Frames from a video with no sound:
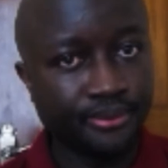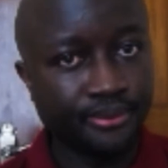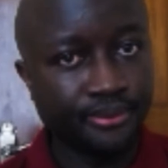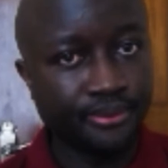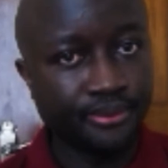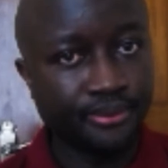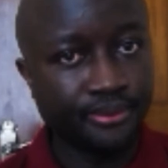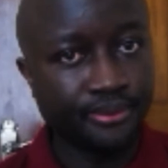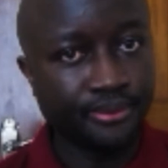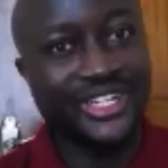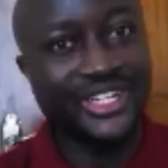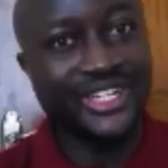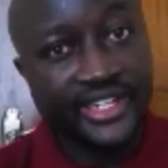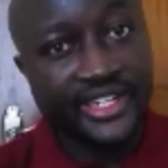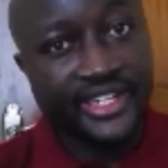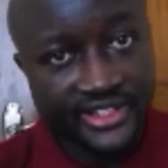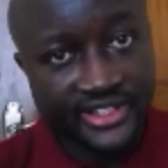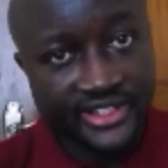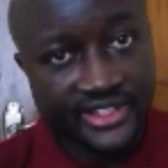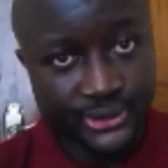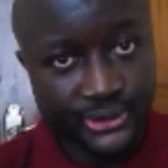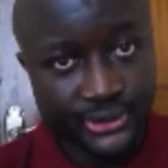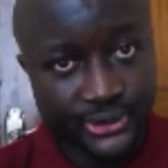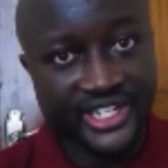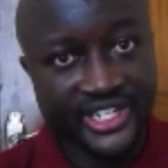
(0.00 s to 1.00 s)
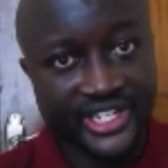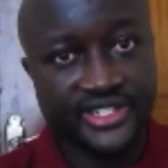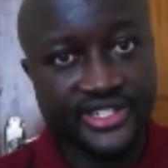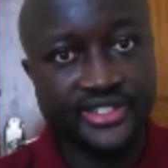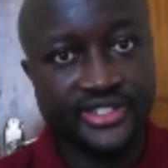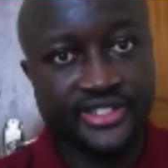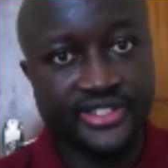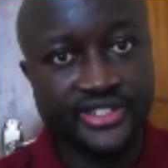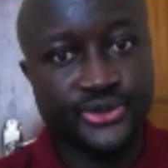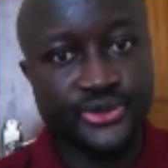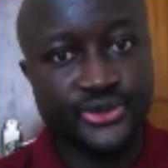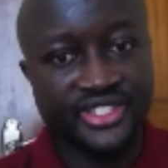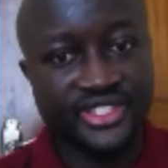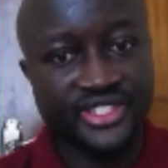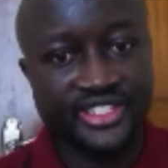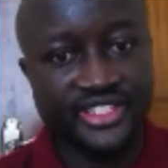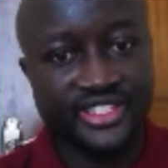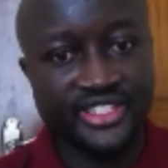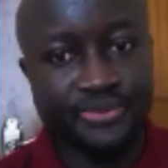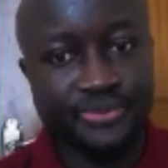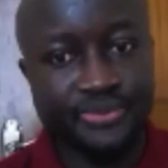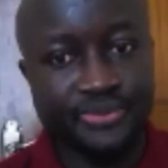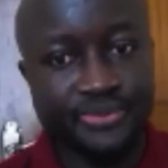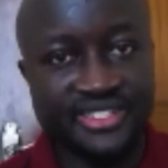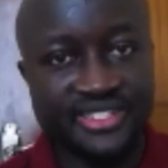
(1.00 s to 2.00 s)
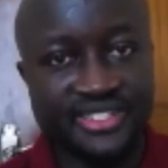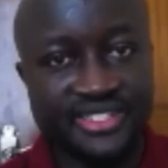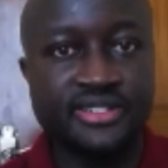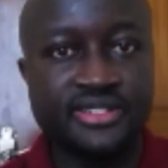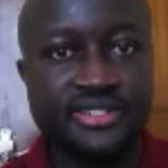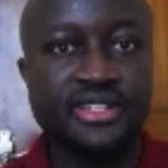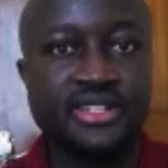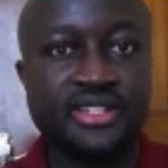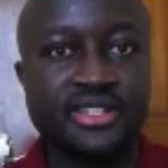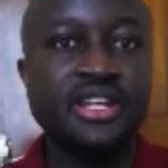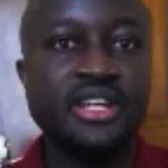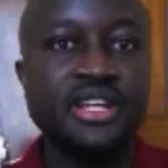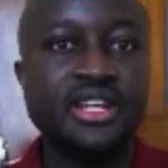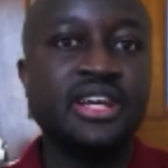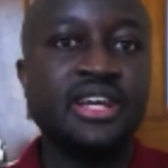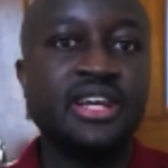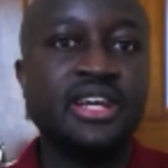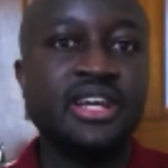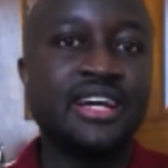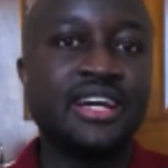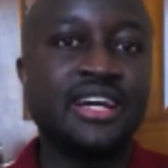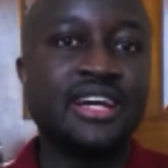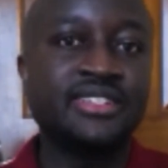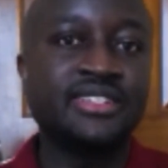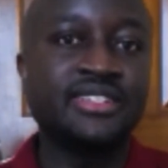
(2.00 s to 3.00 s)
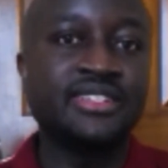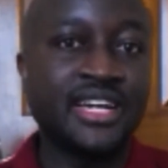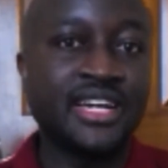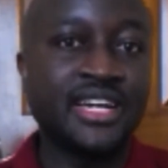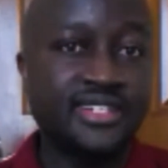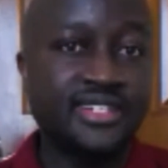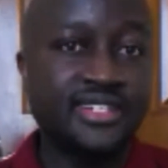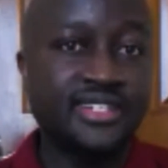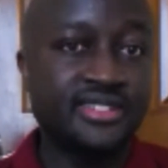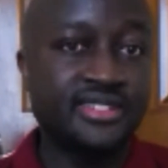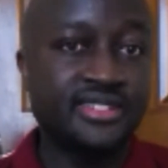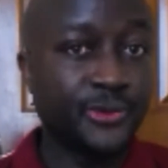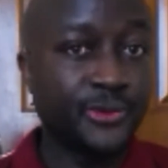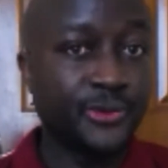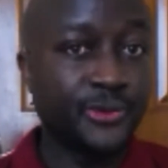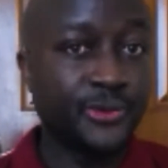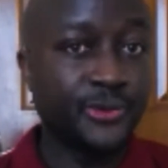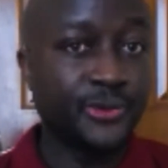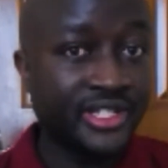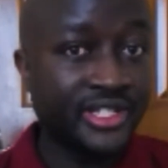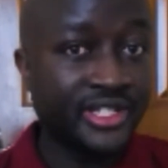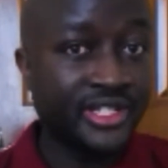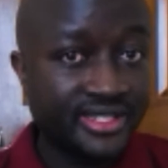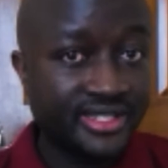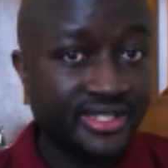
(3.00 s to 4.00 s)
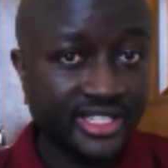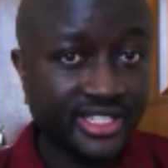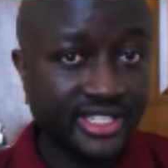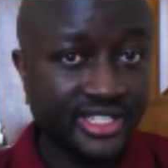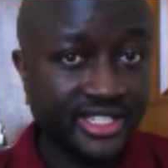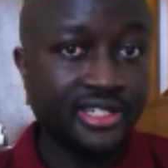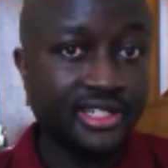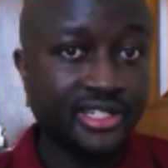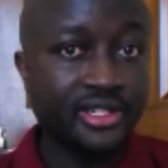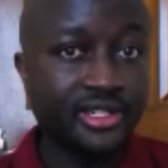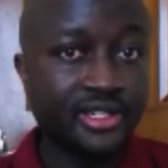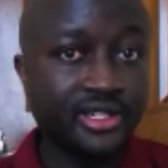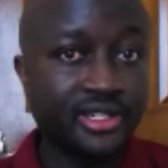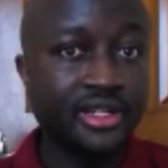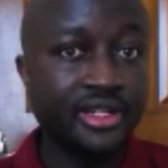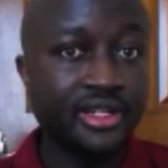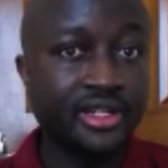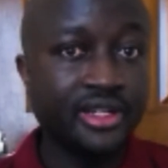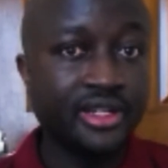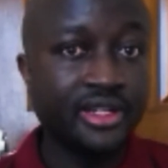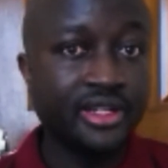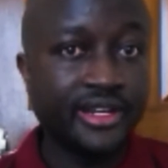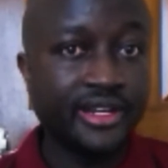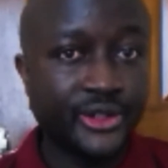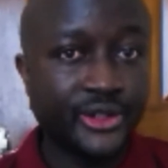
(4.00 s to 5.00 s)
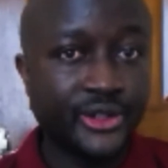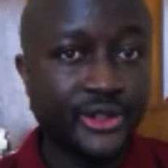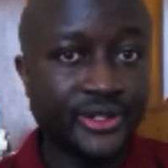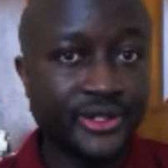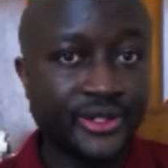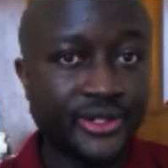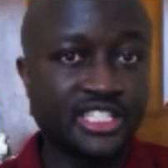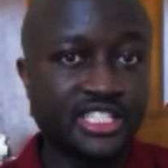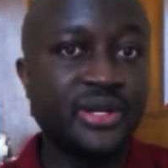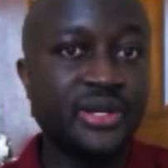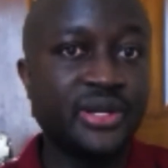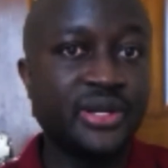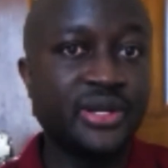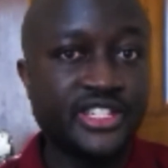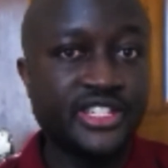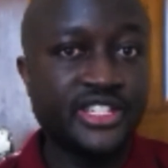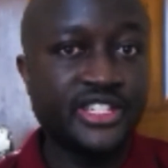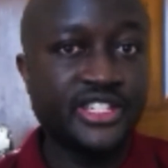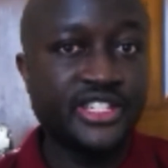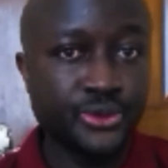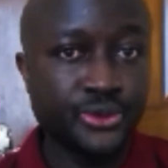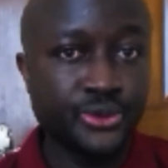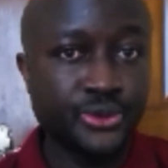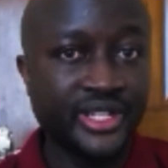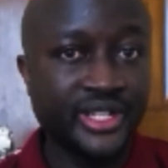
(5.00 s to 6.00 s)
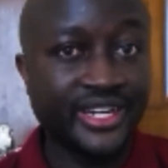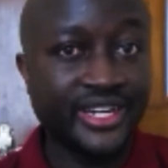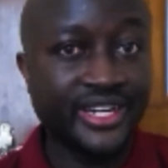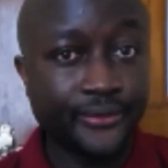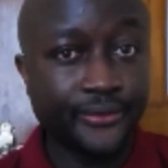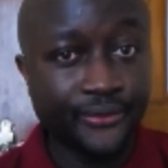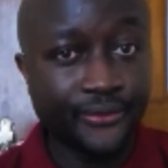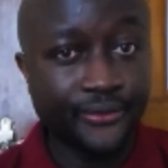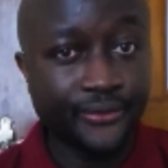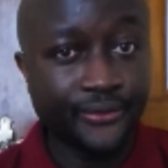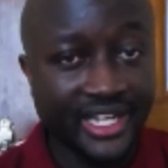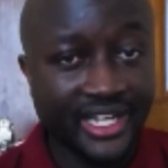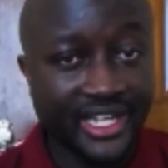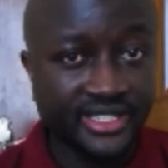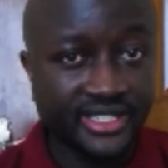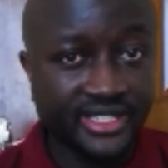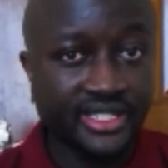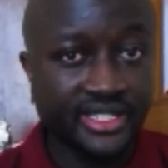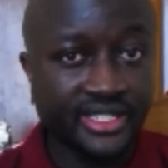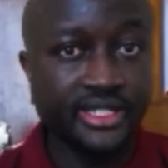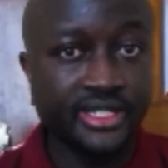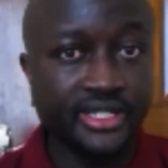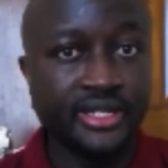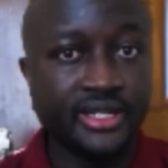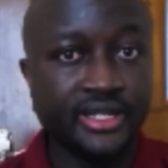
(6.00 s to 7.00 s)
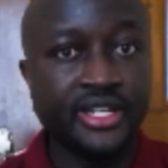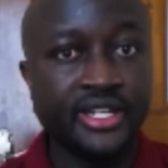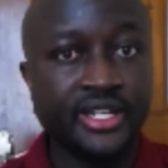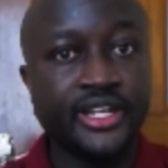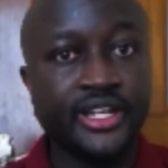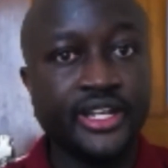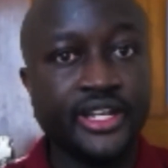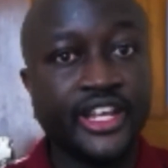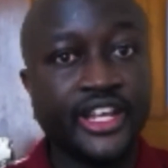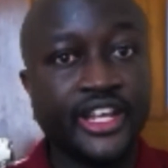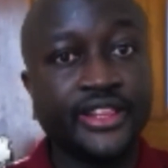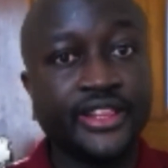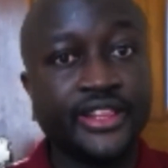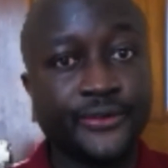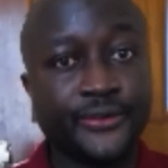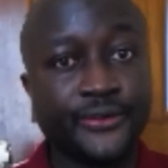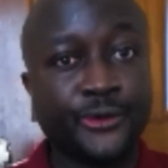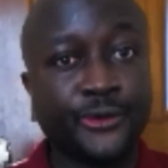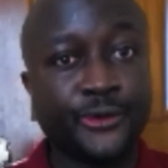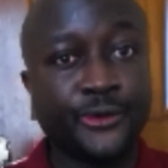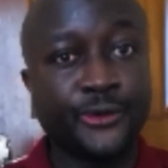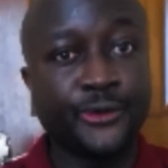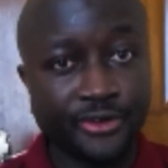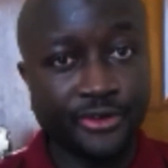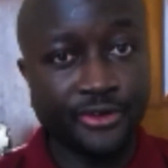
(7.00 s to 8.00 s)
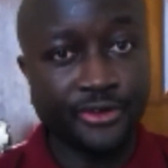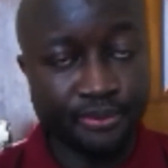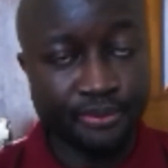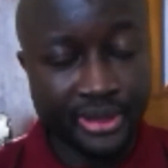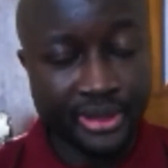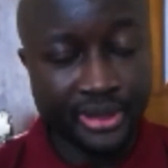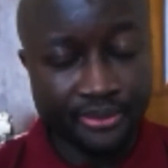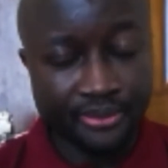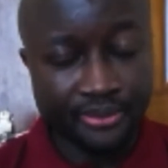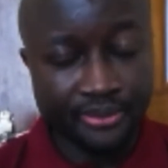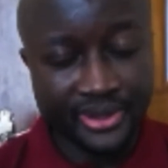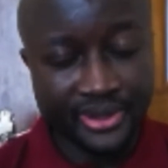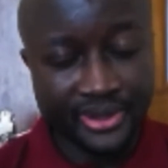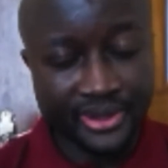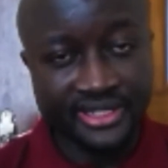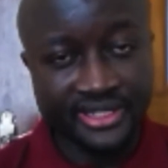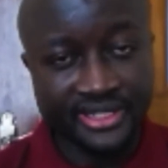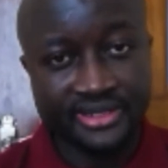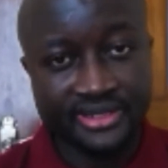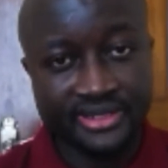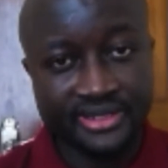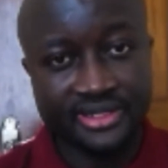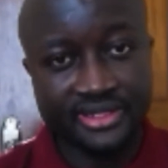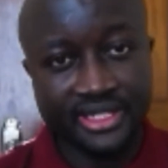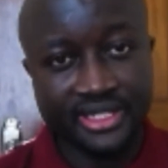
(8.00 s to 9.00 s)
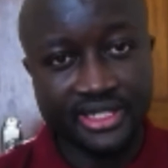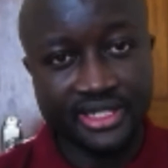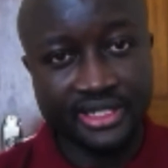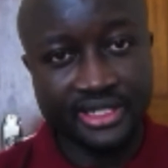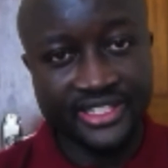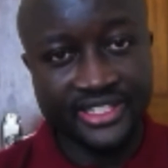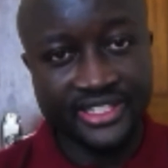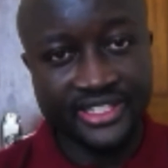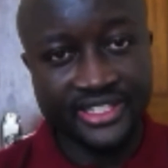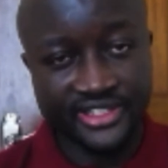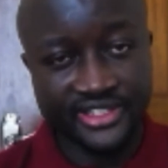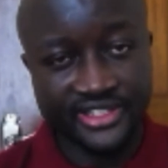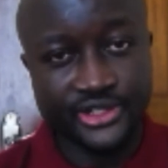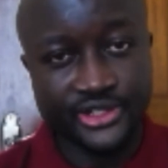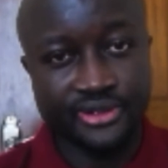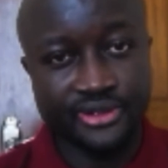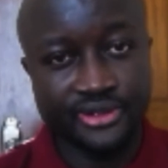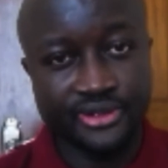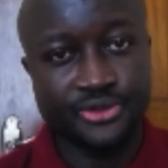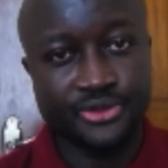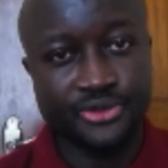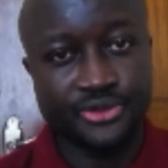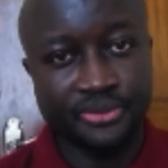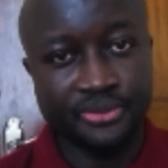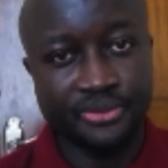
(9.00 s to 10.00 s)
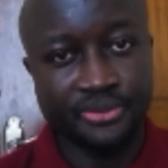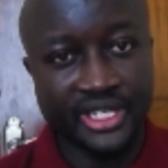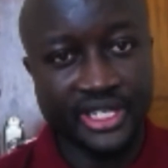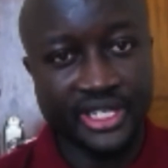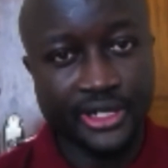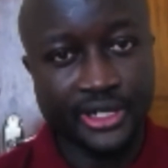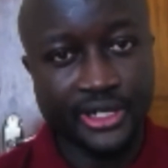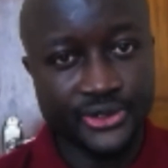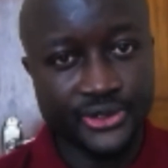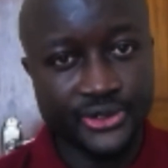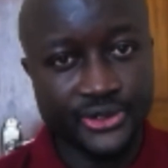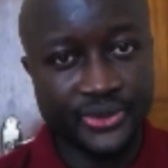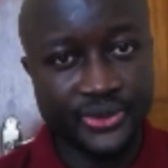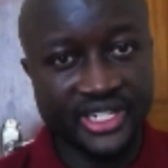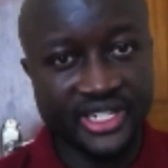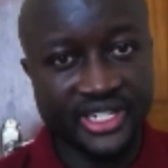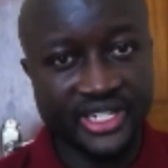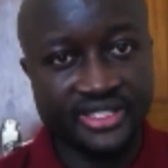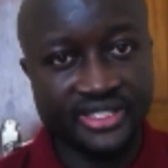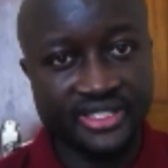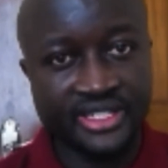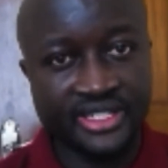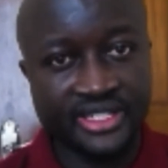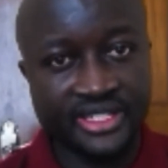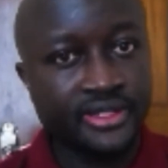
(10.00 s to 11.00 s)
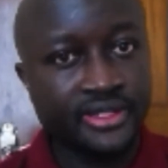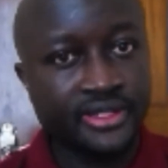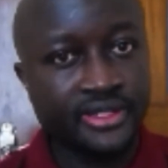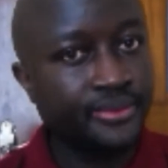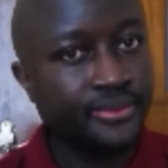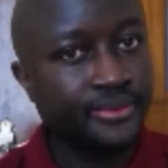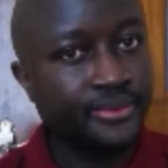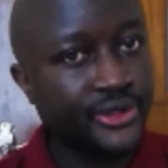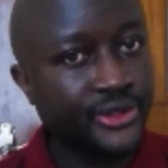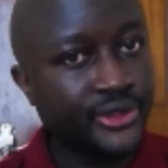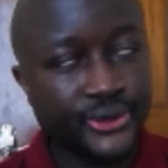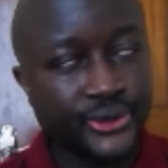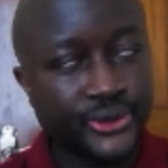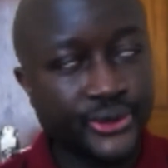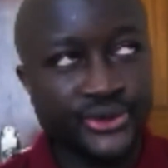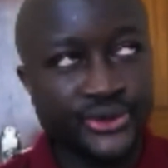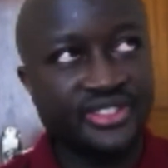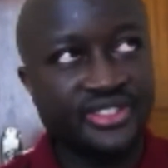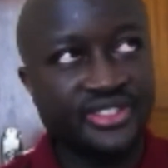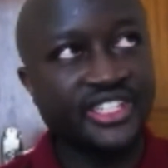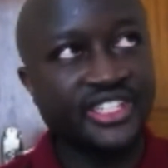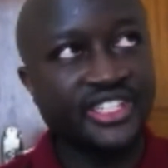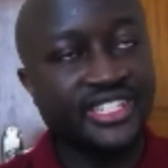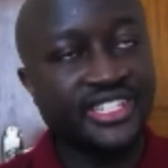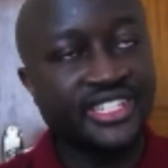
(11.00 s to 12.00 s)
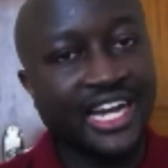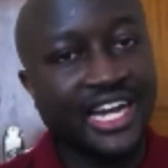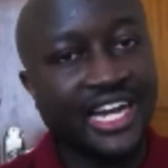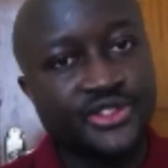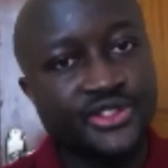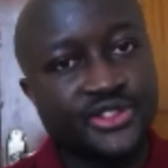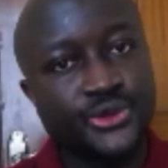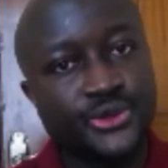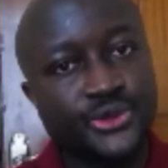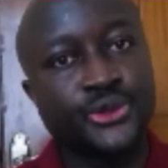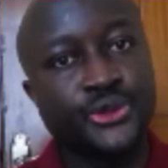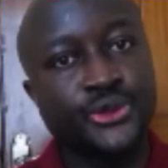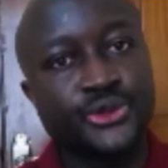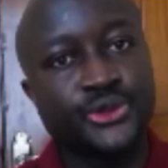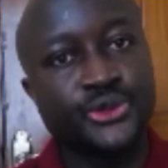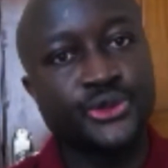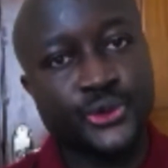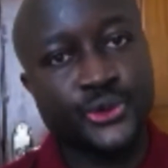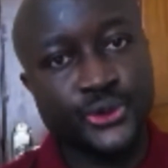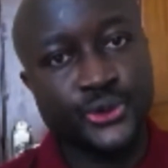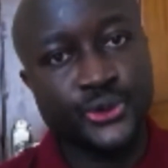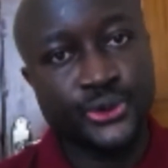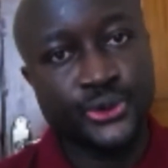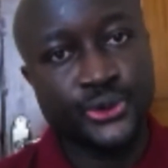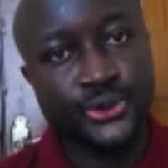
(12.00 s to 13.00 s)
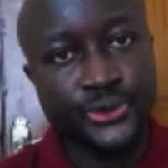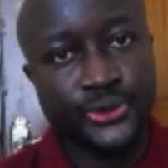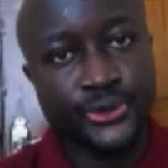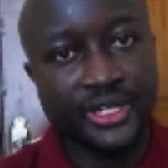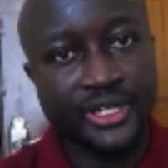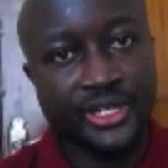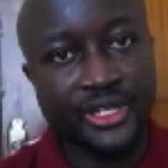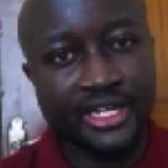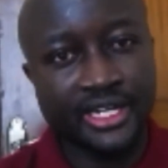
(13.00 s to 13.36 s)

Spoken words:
to increase to 16%, and that we still don't expect it to be reflected in the fuel farm pump price decision that will be out on Wednesday, because it has to go through